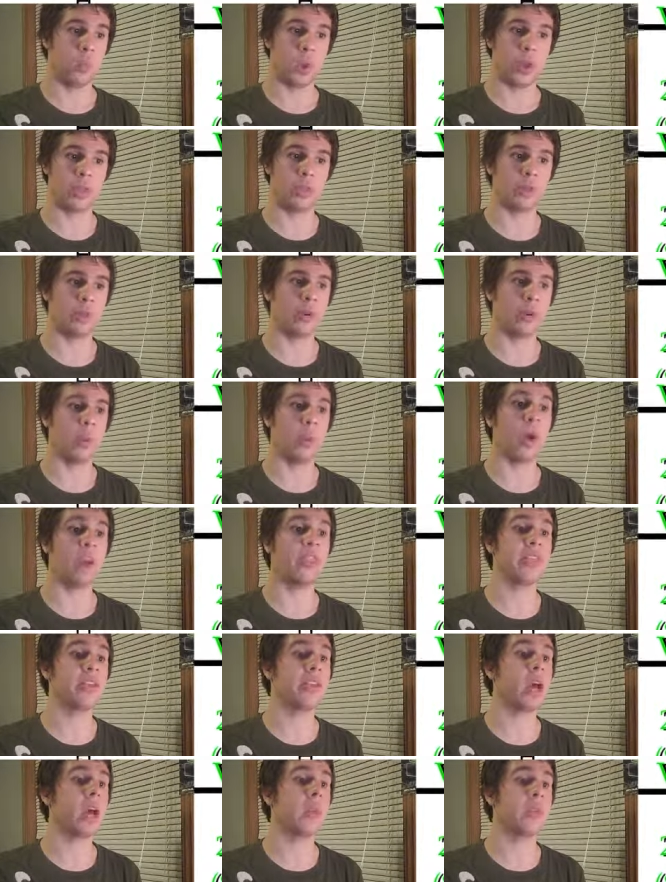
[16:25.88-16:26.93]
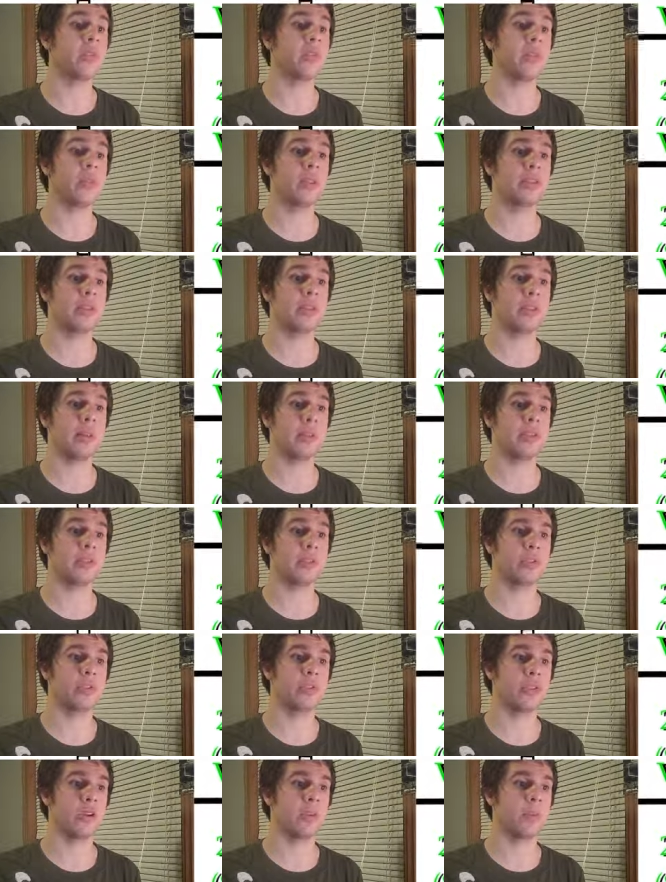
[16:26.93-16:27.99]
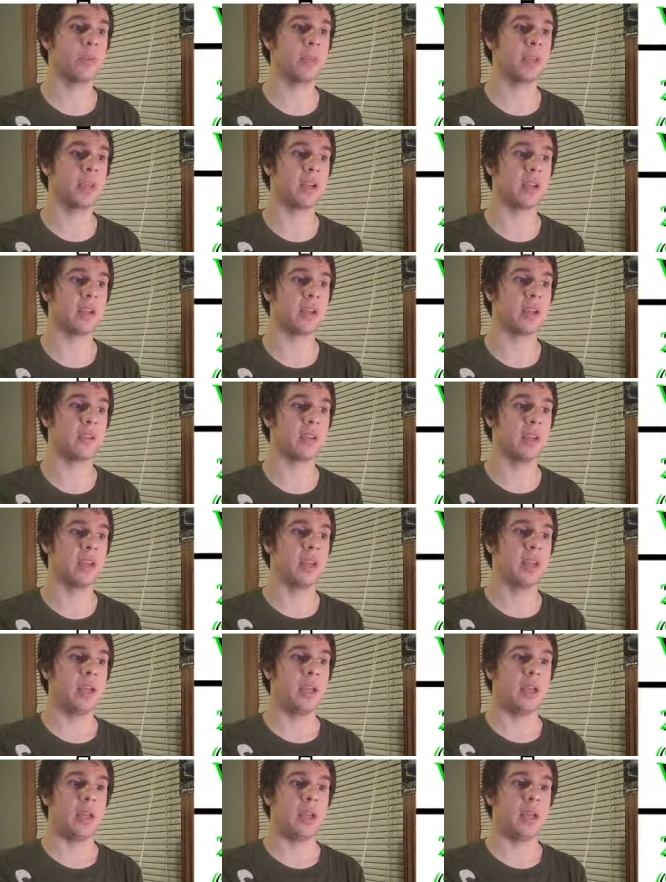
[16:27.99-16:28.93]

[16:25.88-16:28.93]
Whether, what comes from this, I'm not so sure, because